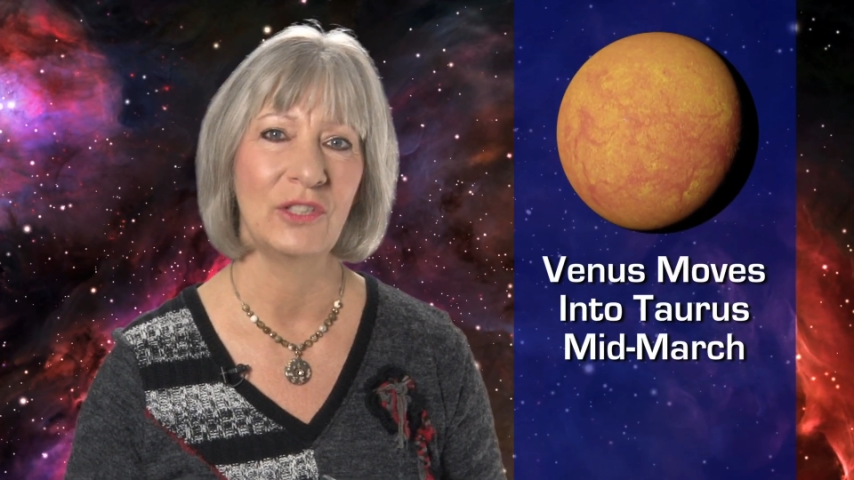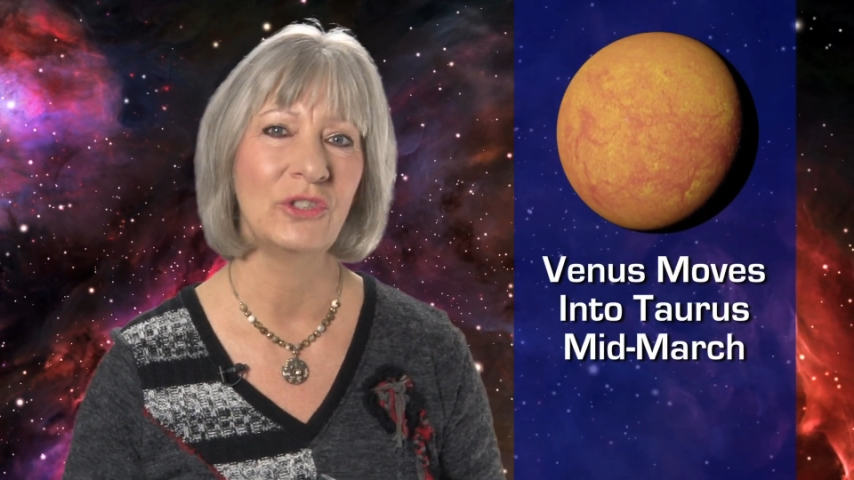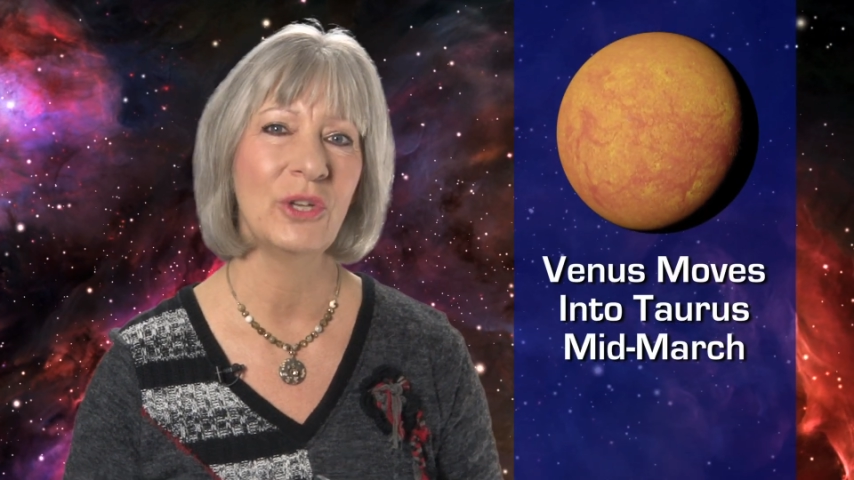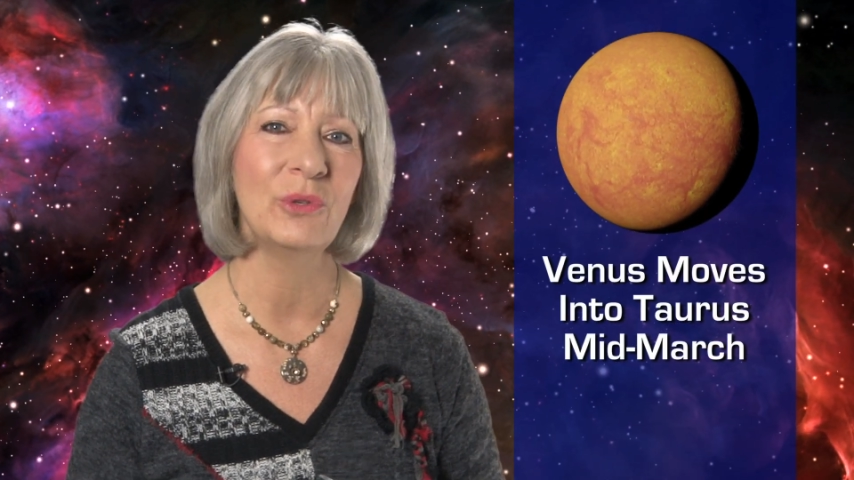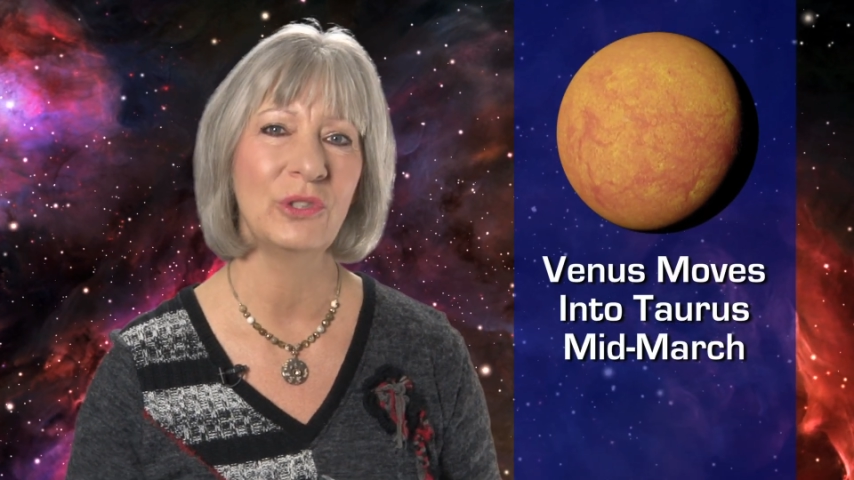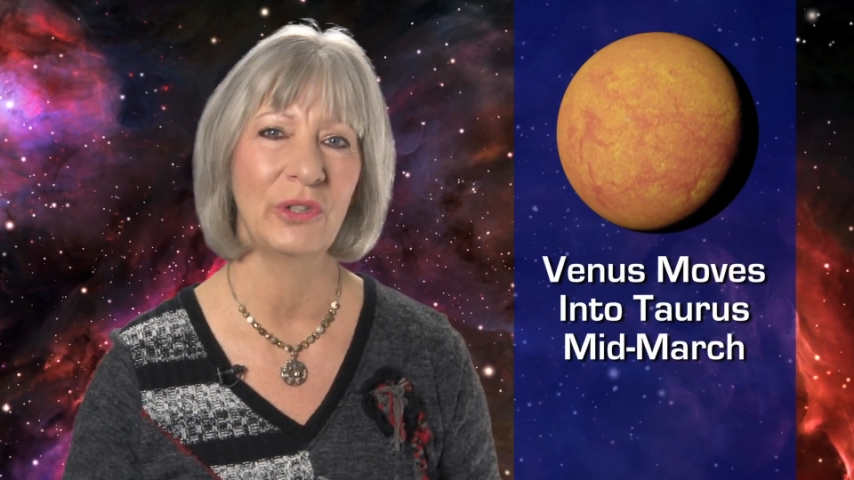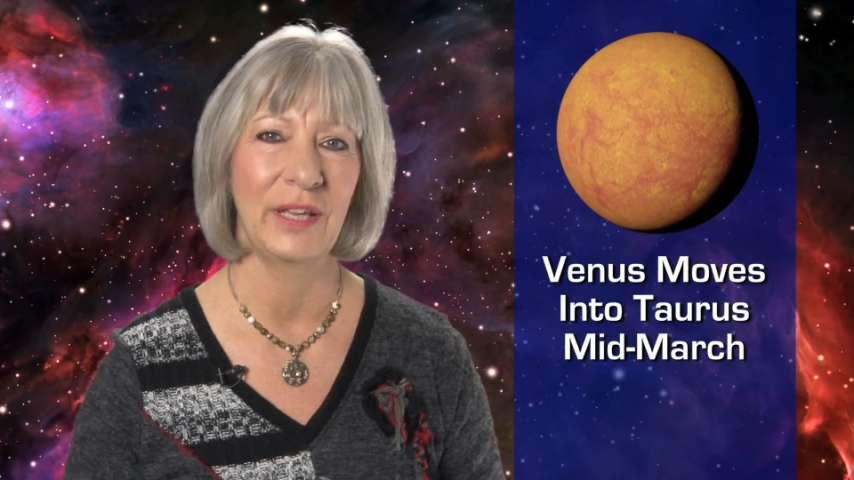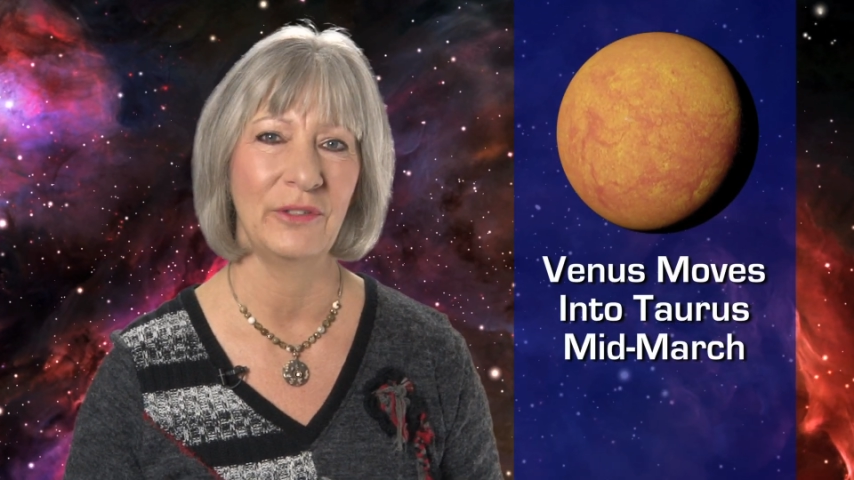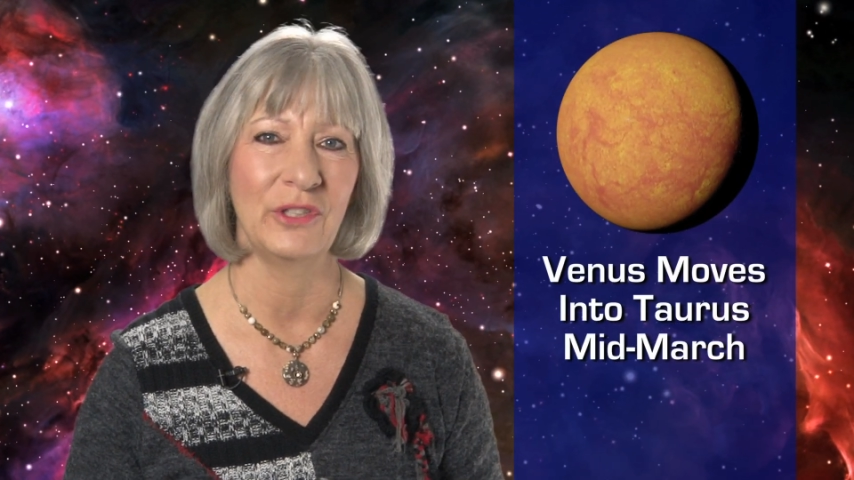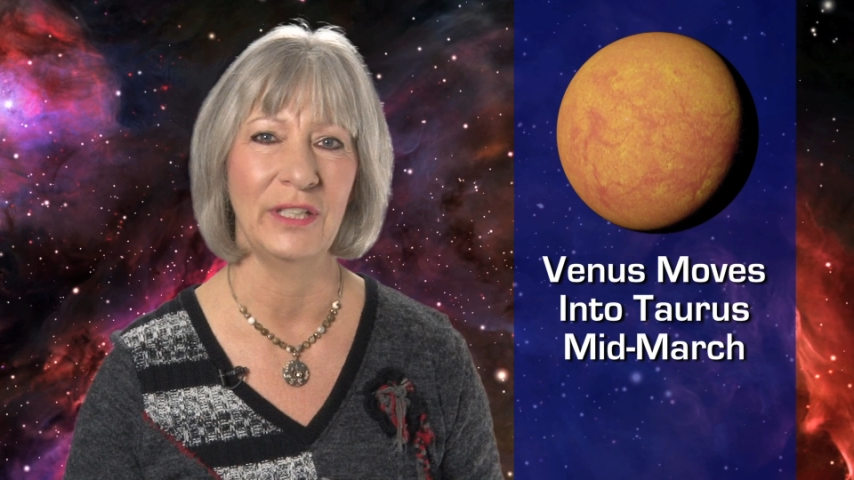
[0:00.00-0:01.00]
social
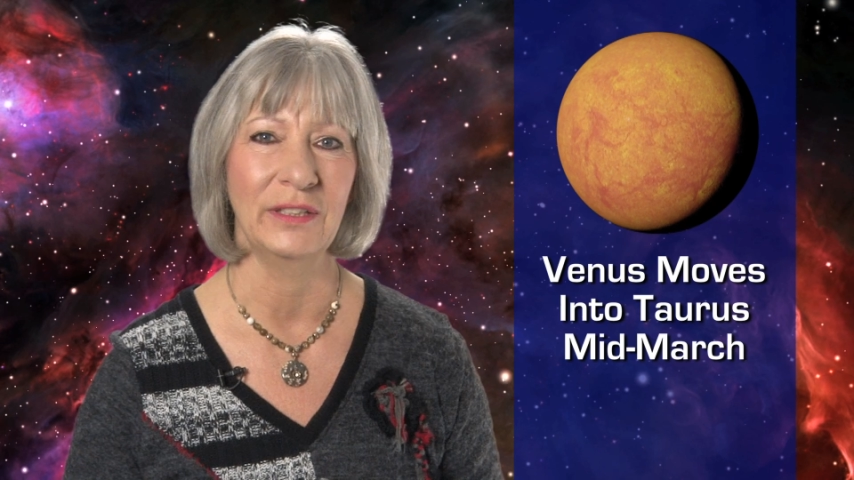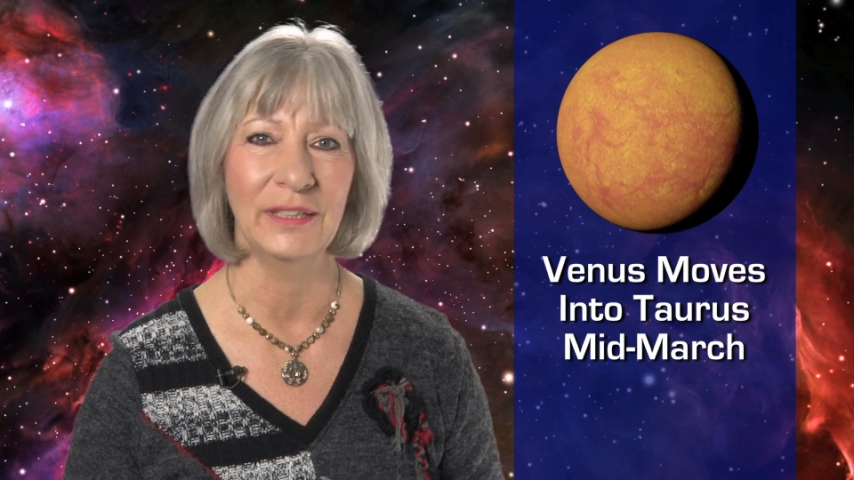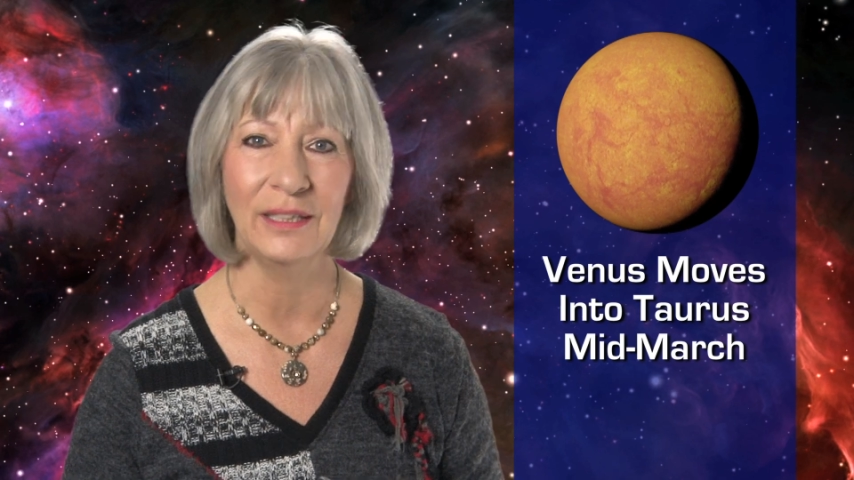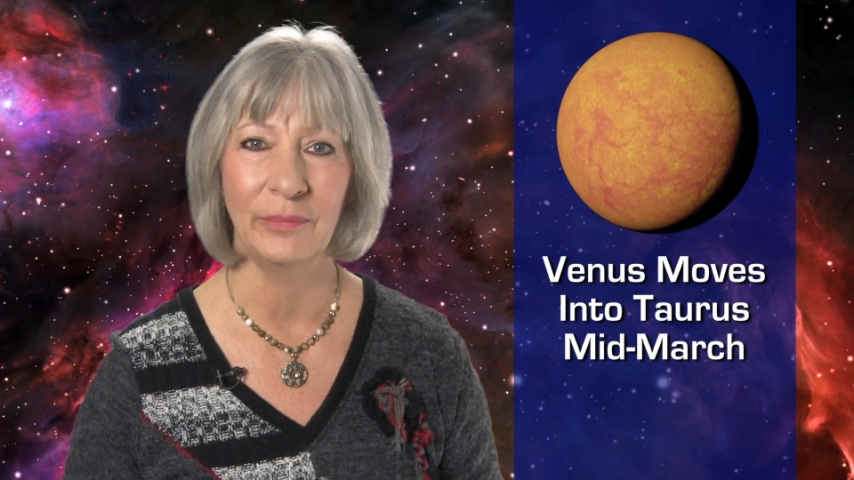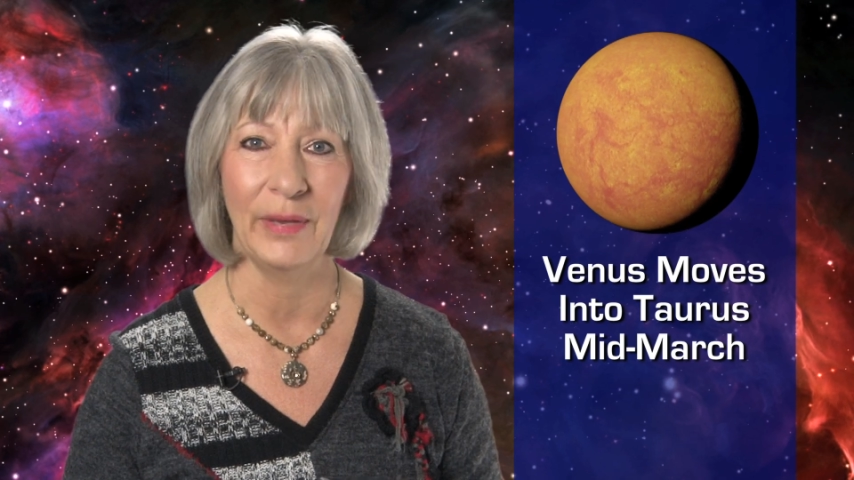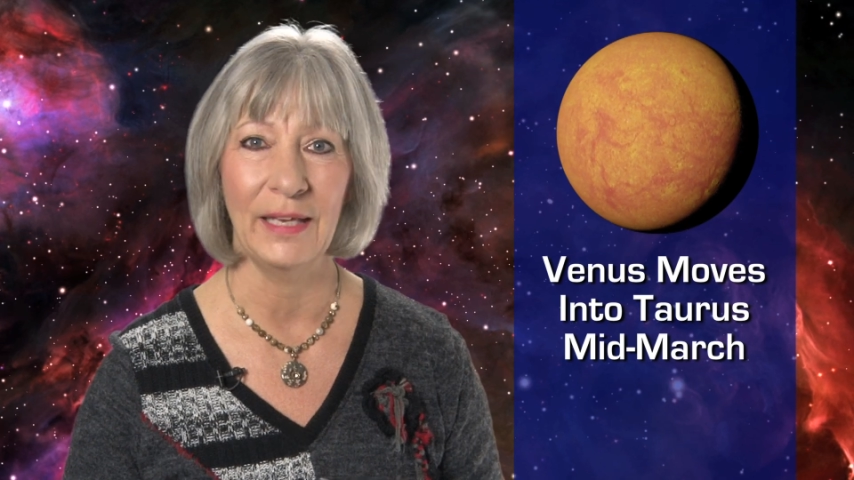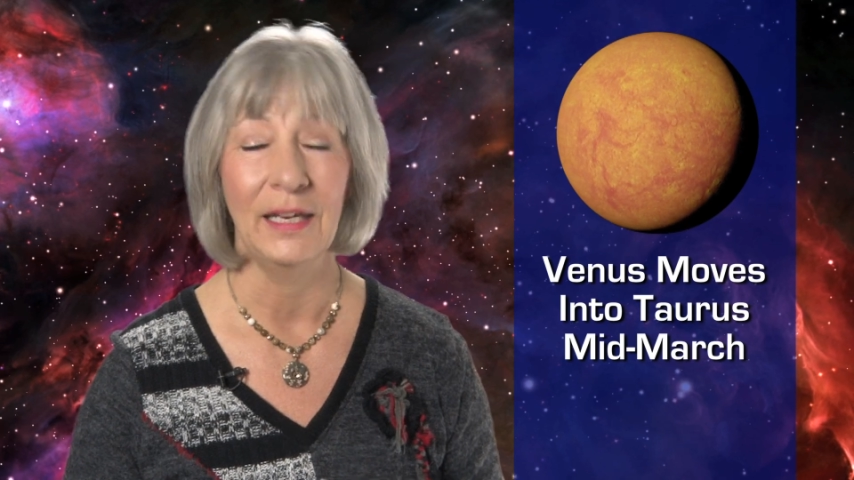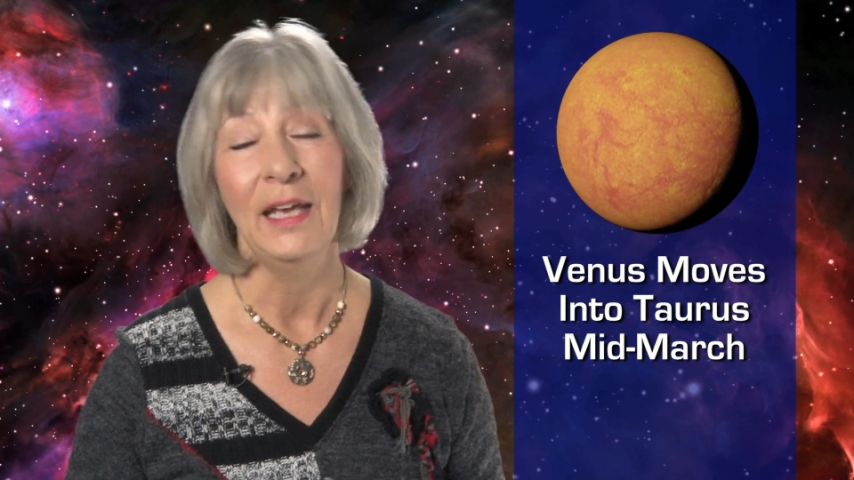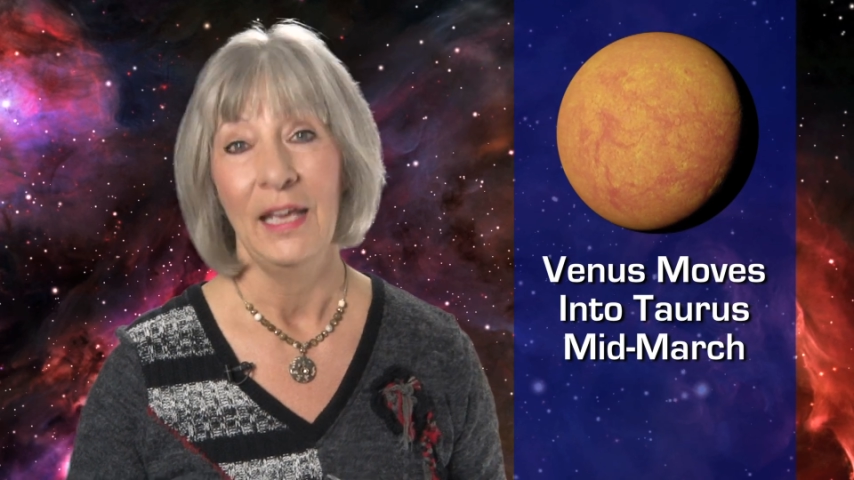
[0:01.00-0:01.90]
energy a little bit.